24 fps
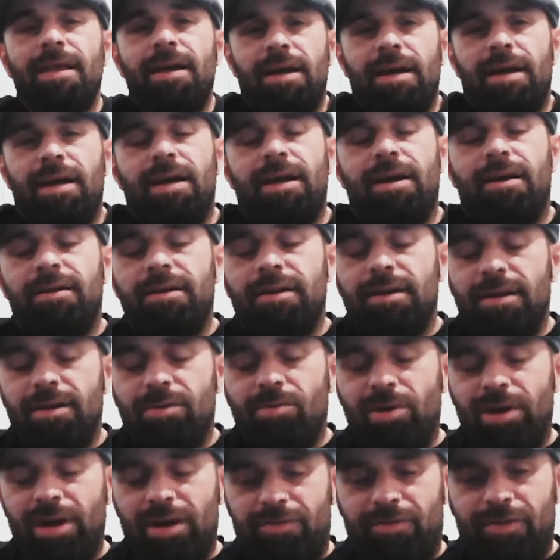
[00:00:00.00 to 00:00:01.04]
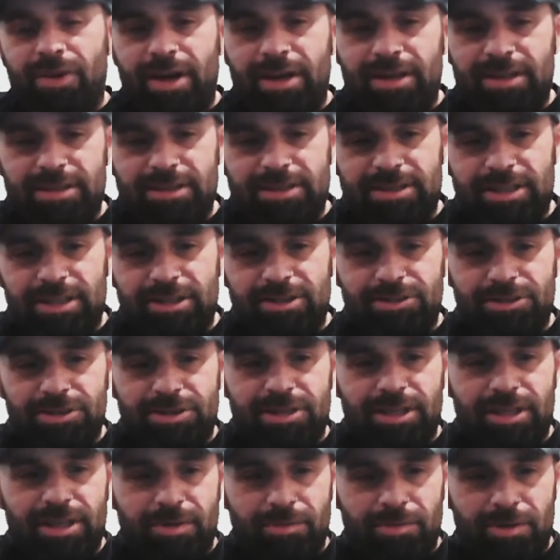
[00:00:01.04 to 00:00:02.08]
And what I find is
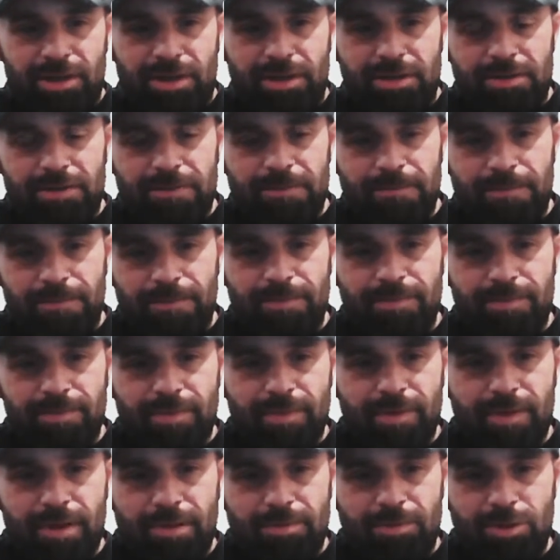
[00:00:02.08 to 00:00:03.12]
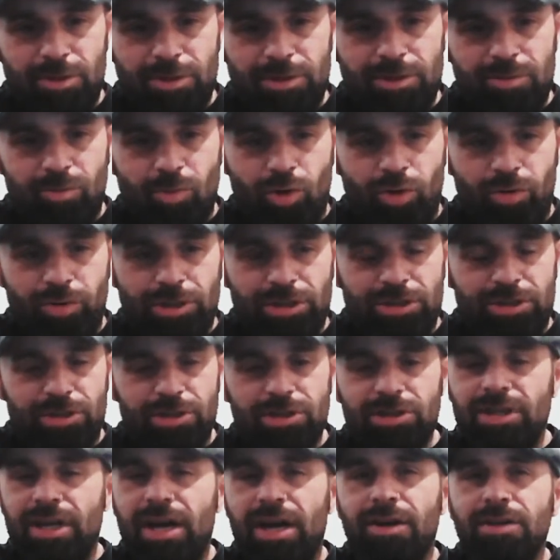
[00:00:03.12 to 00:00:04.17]
interesting, I'm doing some more
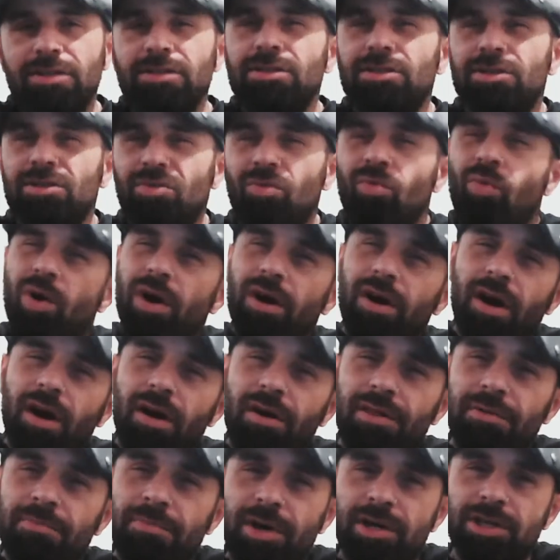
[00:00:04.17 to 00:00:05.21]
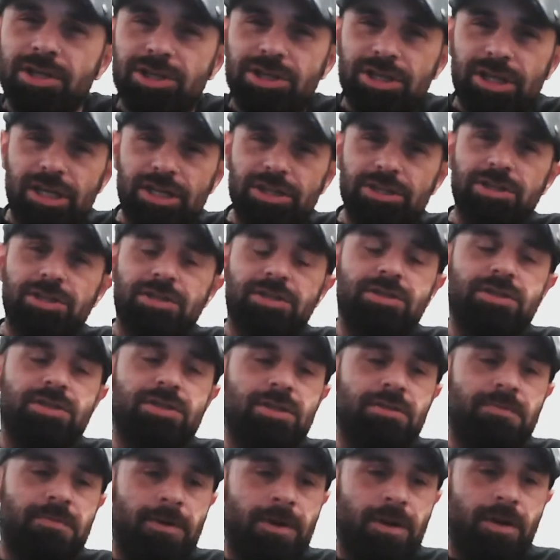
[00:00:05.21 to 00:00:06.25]
research now as to what are the money changers
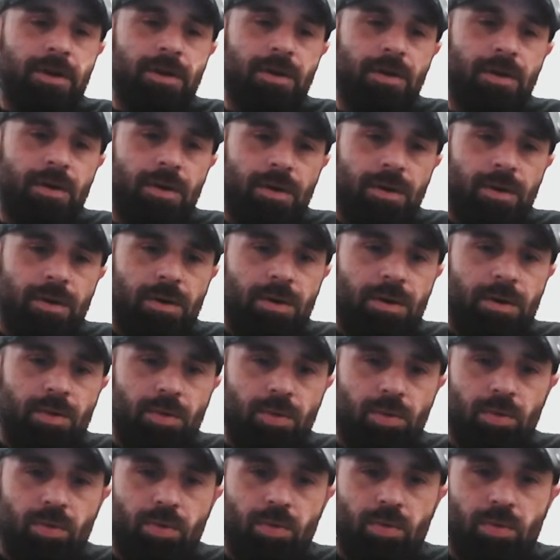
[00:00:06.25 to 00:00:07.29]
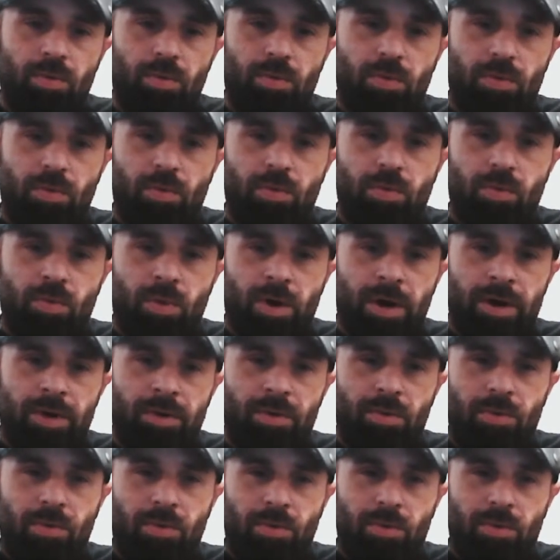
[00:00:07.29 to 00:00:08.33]
and what